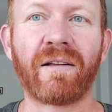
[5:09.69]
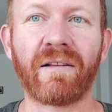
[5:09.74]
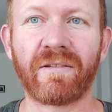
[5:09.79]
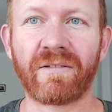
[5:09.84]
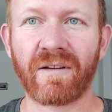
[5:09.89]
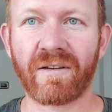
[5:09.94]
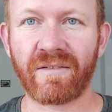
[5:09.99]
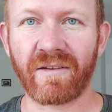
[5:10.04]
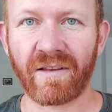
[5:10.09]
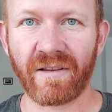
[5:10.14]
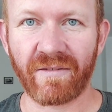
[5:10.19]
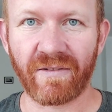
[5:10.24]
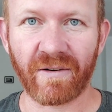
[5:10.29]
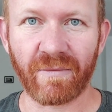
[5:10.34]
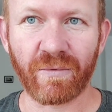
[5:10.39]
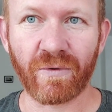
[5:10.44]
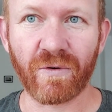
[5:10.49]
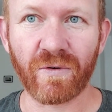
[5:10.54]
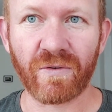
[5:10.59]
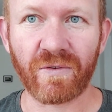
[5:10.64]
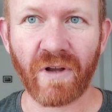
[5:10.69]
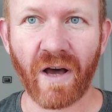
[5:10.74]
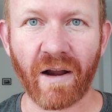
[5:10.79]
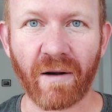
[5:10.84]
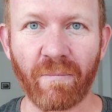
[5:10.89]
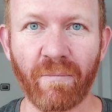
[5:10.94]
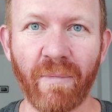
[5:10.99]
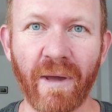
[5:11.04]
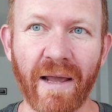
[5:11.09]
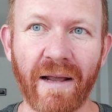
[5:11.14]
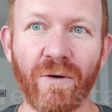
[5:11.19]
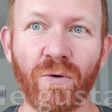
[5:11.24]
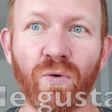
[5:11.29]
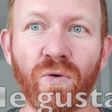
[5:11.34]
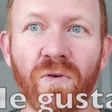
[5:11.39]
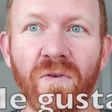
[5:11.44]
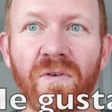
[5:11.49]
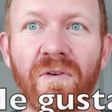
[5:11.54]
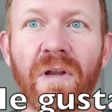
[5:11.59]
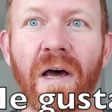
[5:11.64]
let's just say the verb gustar, me
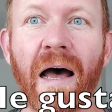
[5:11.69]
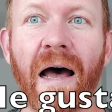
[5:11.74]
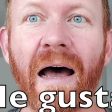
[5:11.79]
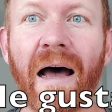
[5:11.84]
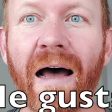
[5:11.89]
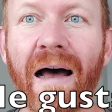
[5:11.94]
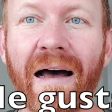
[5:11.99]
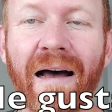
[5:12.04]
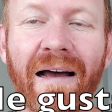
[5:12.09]
gusta.